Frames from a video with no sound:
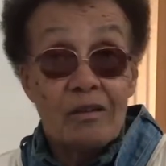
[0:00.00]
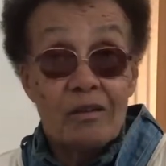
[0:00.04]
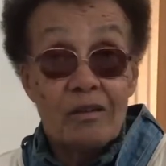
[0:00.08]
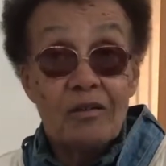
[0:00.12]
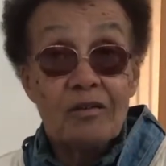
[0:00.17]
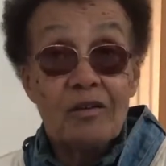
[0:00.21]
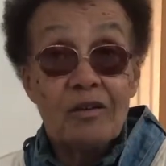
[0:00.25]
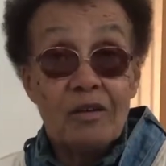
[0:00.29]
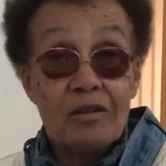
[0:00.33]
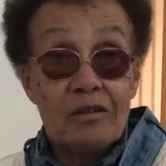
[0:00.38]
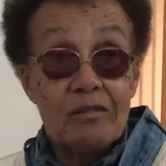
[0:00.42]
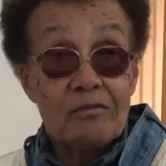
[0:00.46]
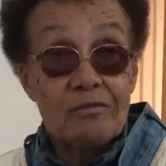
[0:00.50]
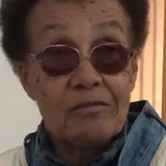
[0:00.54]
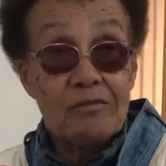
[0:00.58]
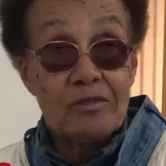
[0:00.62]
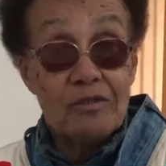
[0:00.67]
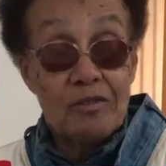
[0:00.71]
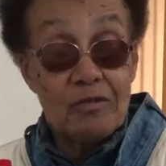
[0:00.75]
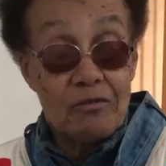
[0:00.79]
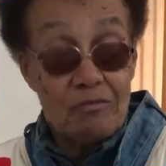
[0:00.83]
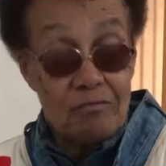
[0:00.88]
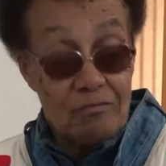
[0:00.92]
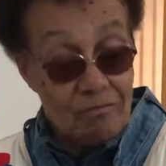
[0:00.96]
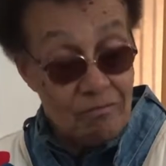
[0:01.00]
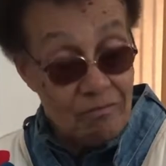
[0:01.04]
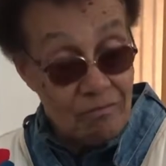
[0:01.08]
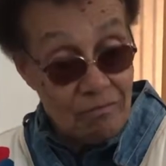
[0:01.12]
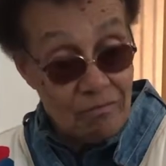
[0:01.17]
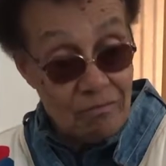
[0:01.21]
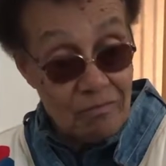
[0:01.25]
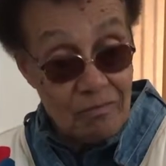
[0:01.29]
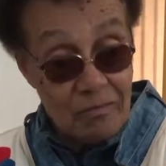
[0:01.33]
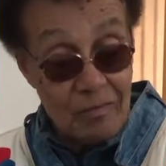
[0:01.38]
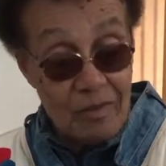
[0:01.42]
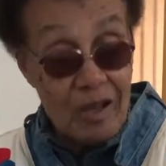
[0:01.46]
Okay, so
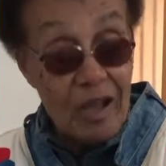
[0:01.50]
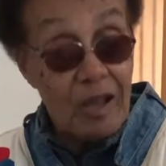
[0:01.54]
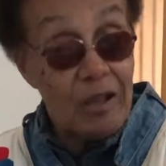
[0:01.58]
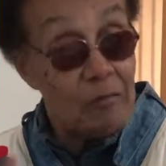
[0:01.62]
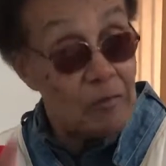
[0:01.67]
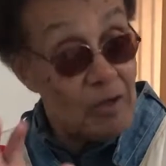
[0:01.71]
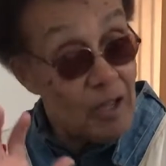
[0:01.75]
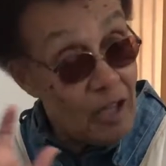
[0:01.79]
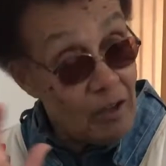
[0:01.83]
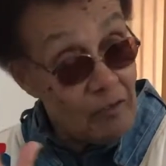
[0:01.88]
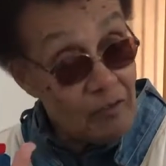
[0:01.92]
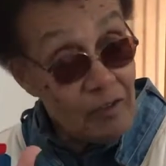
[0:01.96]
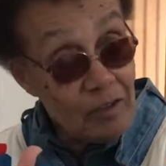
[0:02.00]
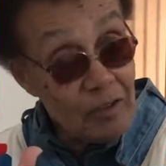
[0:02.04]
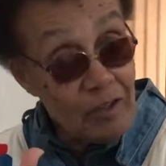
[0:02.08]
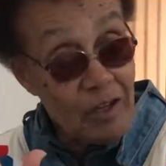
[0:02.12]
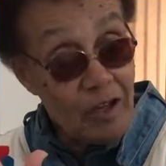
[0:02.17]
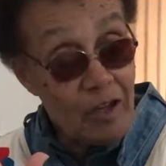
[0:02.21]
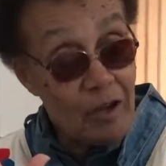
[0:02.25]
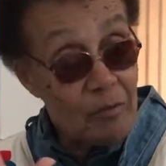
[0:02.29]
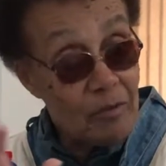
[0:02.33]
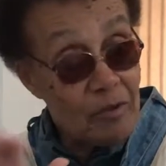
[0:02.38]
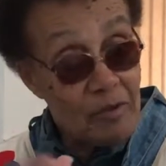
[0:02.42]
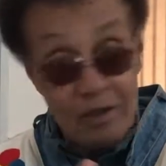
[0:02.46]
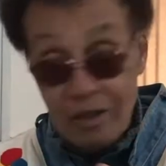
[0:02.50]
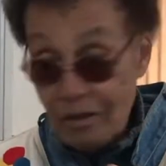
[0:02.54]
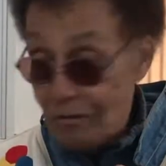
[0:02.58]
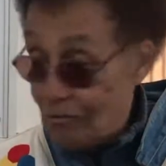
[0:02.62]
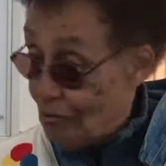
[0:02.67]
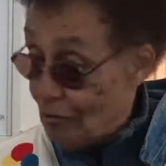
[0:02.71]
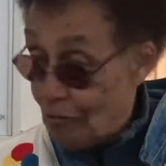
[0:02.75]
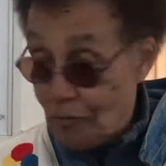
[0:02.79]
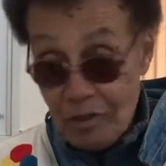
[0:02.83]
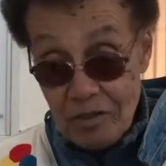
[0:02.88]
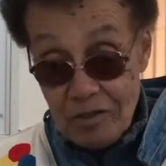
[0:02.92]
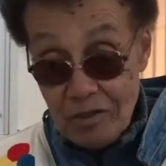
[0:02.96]
I am Catholic now, but
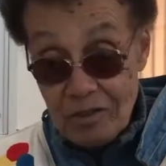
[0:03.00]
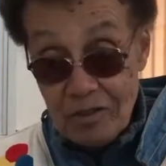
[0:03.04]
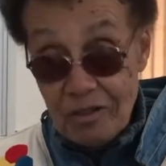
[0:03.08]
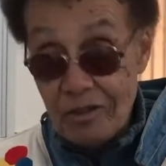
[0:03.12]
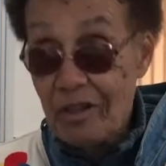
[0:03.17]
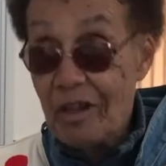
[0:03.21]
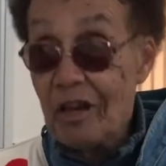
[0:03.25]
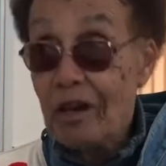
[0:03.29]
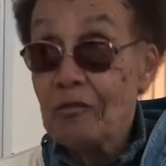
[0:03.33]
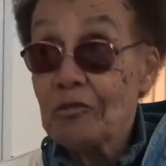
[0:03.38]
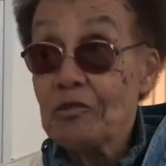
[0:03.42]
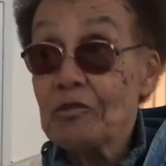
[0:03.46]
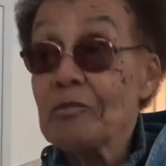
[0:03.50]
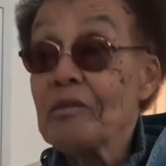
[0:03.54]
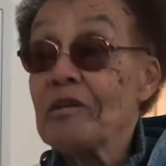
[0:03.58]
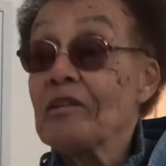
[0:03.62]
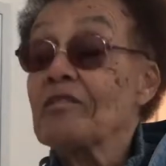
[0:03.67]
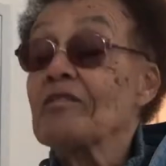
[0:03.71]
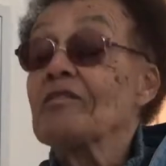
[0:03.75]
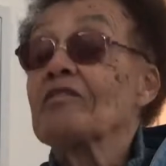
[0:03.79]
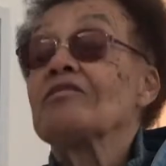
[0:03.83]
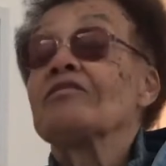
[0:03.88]
originally I was Methodist.